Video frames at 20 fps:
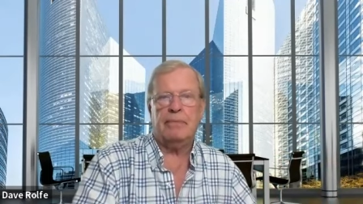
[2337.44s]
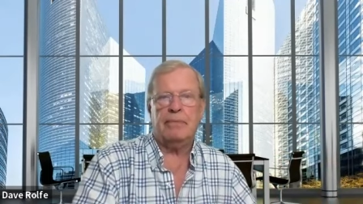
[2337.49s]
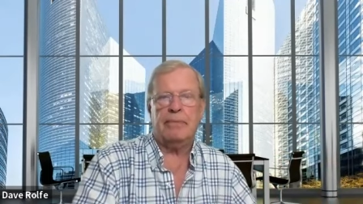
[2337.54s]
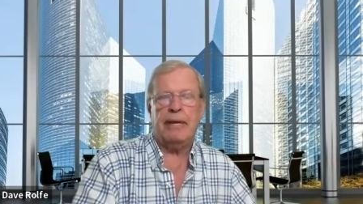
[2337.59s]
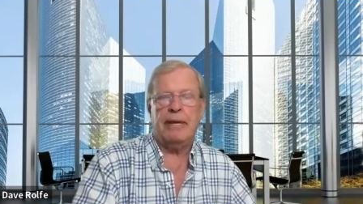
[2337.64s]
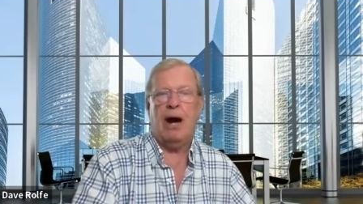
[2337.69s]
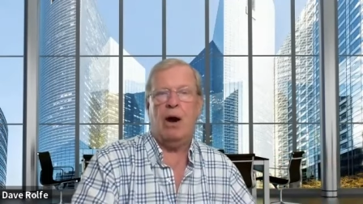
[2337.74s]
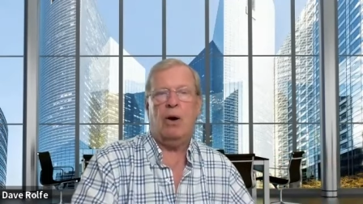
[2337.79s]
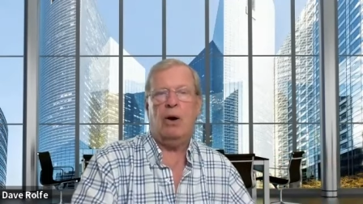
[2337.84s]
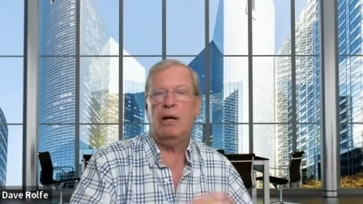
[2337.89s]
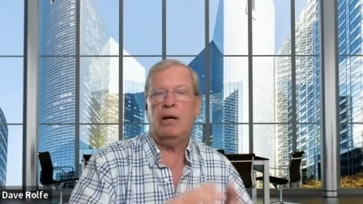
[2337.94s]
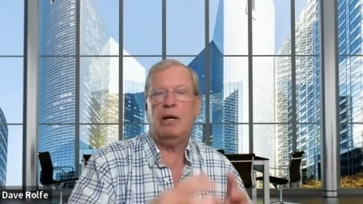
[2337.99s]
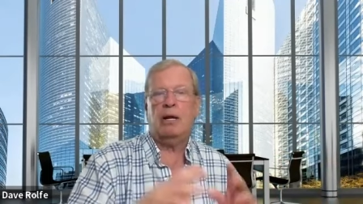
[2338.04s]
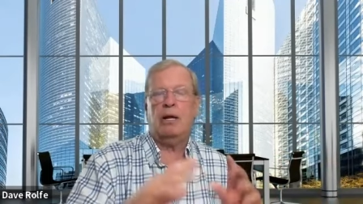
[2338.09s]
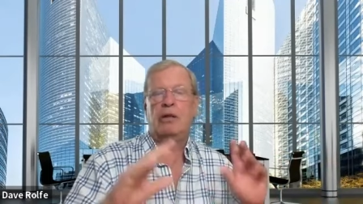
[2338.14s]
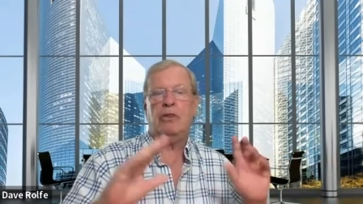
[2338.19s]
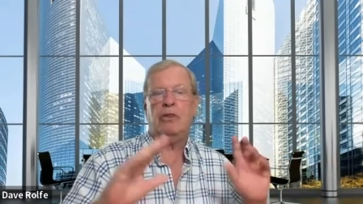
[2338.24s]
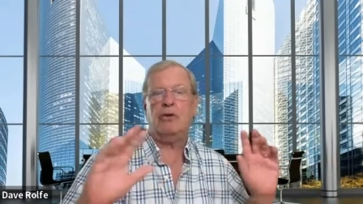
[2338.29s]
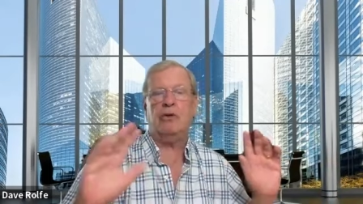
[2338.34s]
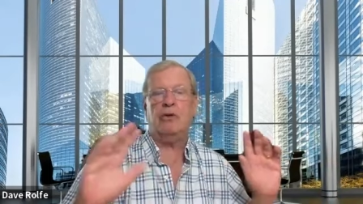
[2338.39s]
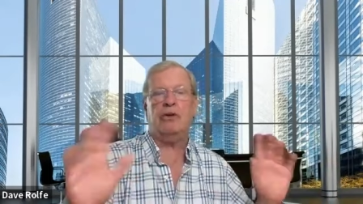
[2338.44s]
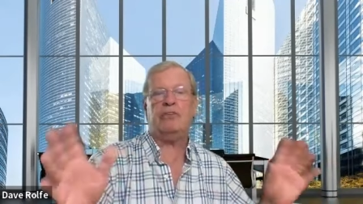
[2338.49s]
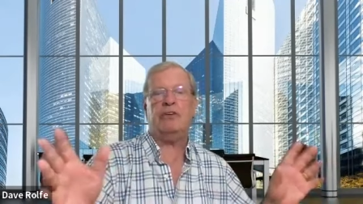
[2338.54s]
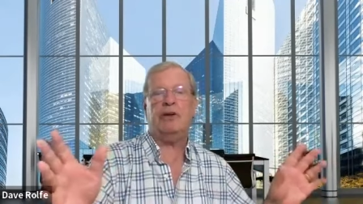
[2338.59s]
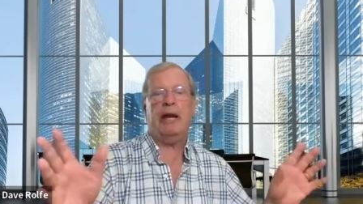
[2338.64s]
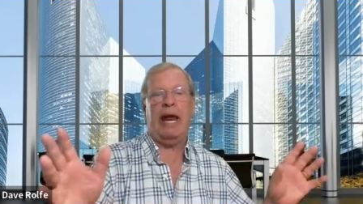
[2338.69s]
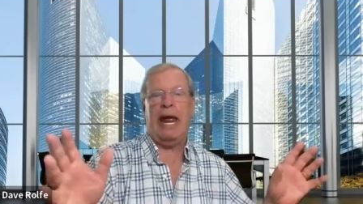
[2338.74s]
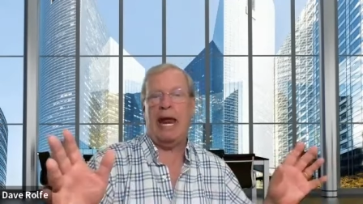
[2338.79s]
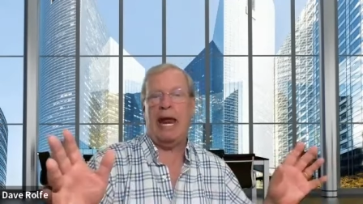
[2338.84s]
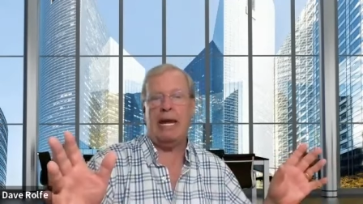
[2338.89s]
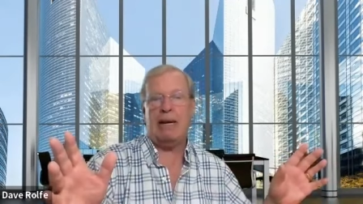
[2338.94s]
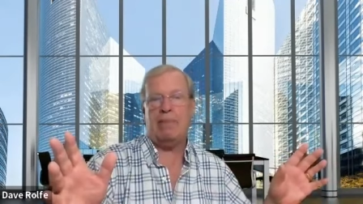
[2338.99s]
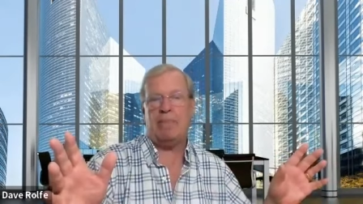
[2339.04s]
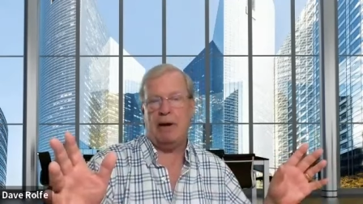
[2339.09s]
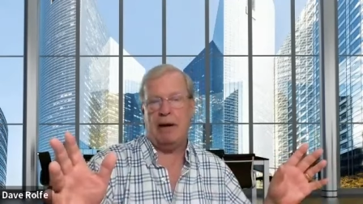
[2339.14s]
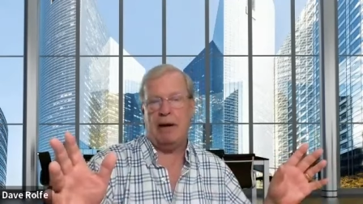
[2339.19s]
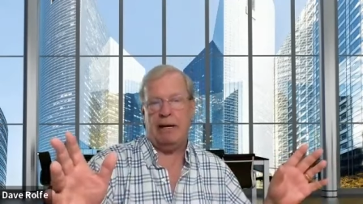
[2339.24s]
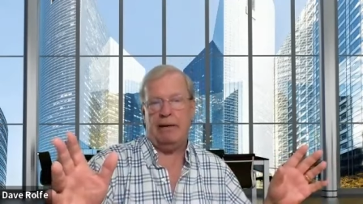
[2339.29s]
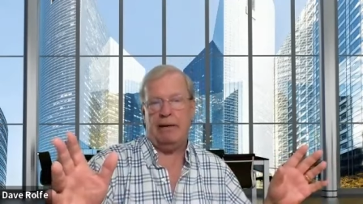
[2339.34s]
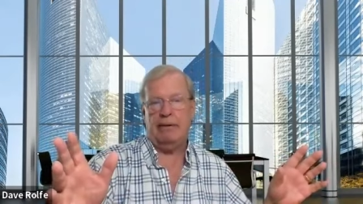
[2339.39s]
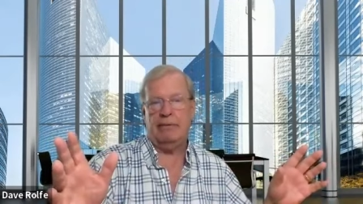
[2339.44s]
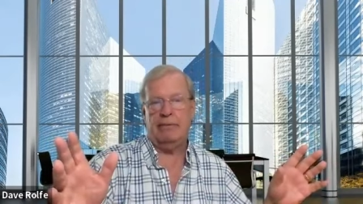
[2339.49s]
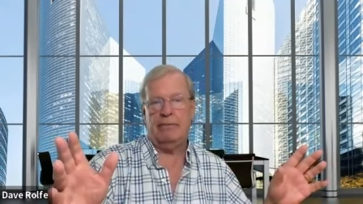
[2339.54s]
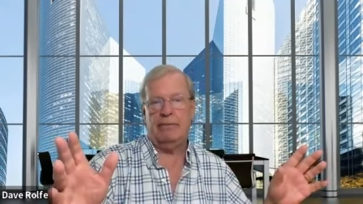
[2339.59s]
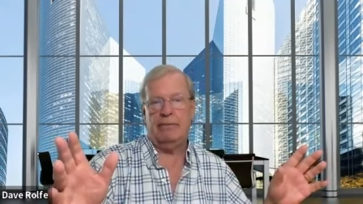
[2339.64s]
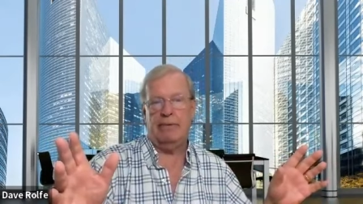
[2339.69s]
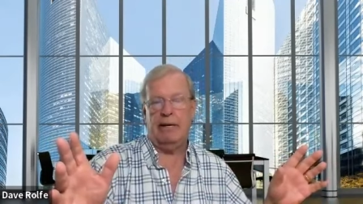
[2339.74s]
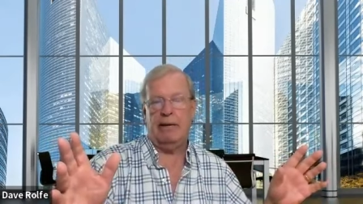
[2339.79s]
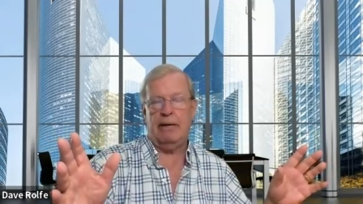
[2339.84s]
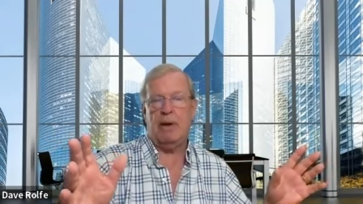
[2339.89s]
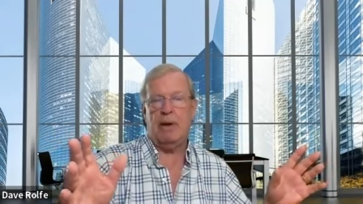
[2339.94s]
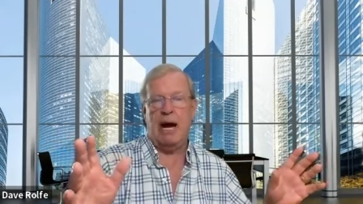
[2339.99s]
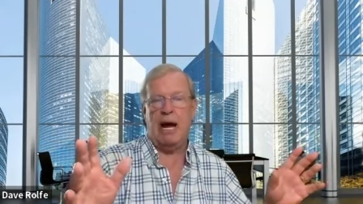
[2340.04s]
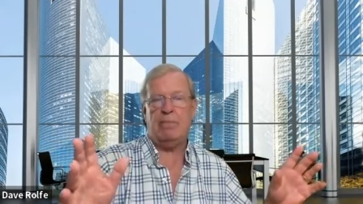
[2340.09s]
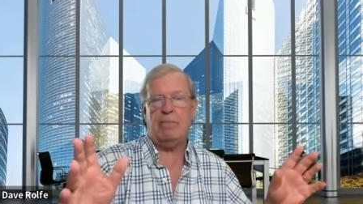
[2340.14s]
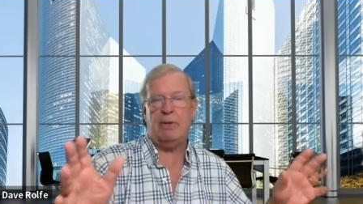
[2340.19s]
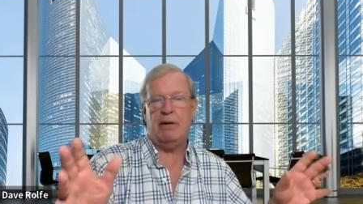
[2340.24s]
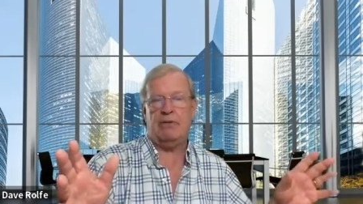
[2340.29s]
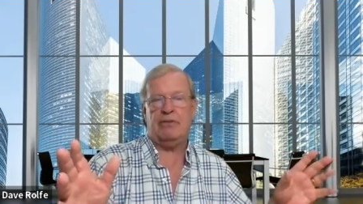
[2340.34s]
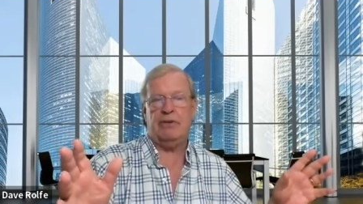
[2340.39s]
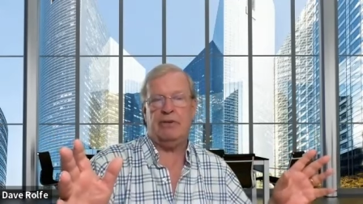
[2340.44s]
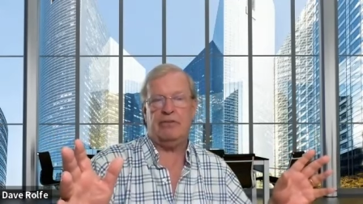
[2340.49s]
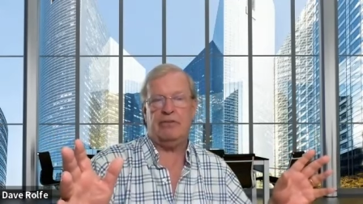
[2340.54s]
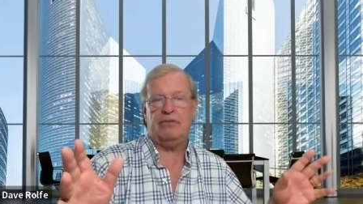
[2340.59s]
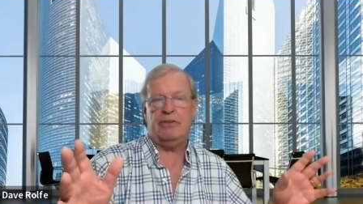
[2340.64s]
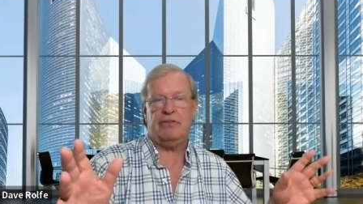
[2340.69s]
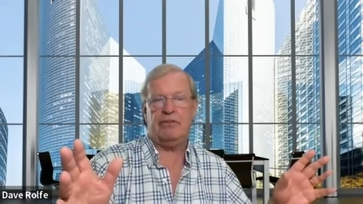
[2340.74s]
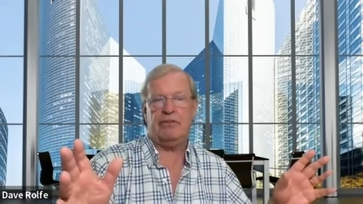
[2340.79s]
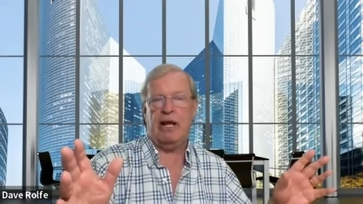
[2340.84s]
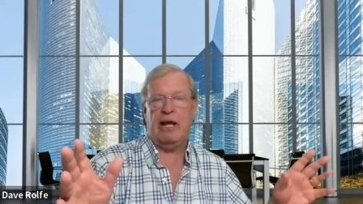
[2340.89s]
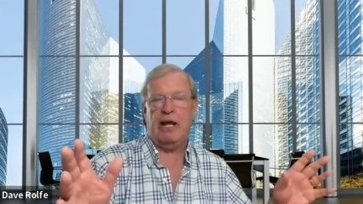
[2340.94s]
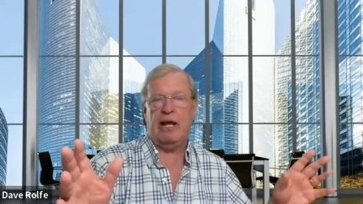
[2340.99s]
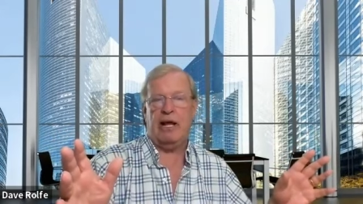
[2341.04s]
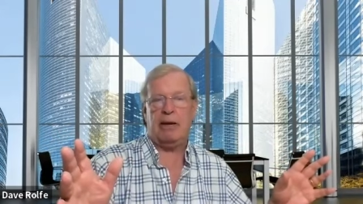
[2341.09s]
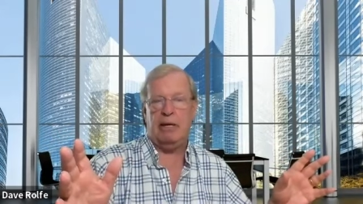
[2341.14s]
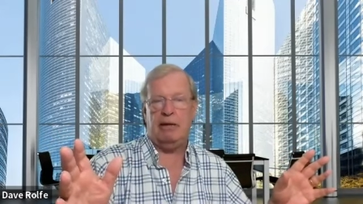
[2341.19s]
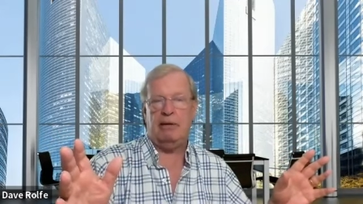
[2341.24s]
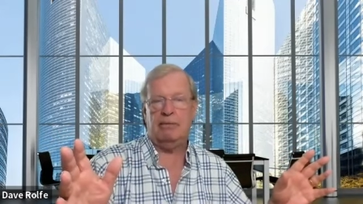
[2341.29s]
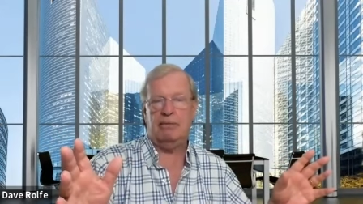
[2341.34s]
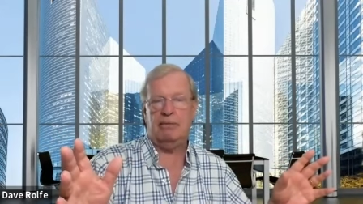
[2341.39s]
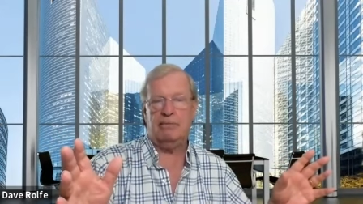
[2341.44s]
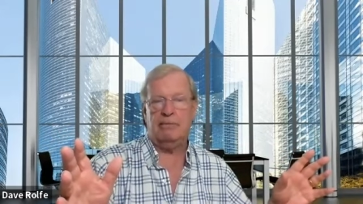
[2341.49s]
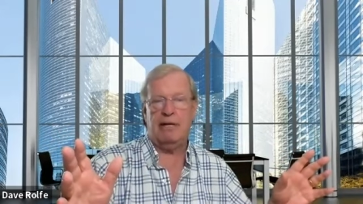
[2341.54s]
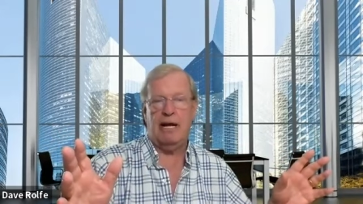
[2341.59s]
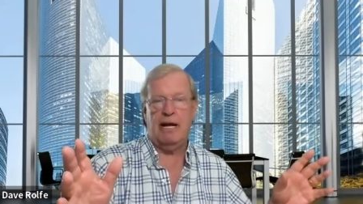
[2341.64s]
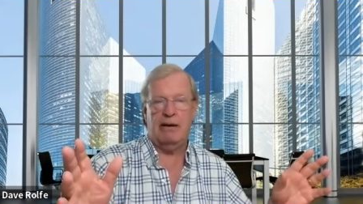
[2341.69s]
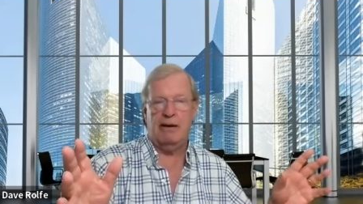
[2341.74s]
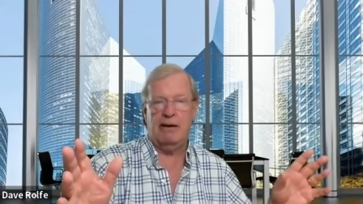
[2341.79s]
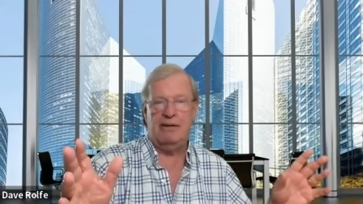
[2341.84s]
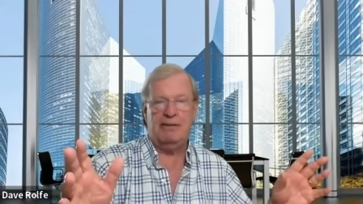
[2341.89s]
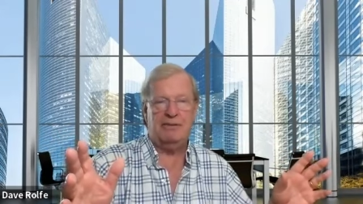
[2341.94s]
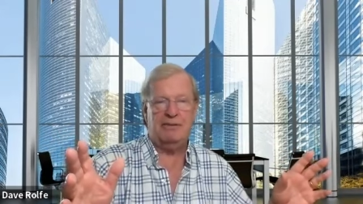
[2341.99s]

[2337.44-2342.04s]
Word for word: Now, there isn't anybody in my business that's like me. None.